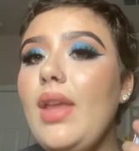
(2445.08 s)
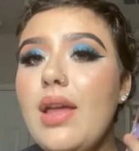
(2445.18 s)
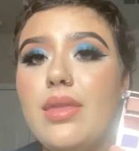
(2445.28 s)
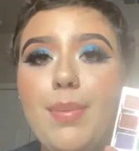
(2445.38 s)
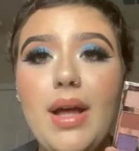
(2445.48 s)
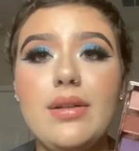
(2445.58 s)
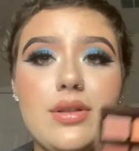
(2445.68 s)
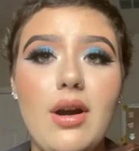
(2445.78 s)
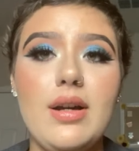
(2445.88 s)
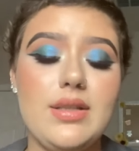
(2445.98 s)
The palettes
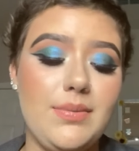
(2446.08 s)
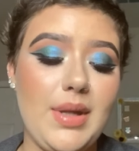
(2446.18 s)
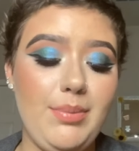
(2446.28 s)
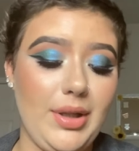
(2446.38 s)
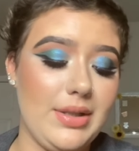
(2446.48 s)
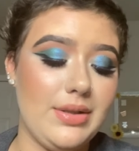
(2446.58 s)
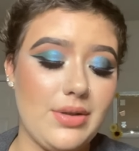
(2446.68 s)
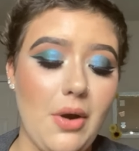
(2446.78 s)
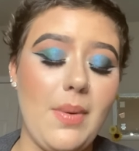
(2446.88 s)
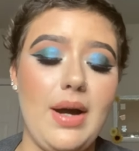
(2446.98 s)
are awesome. They blend
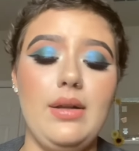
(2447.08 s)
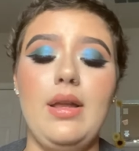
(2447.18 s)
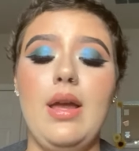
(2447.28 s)
so well.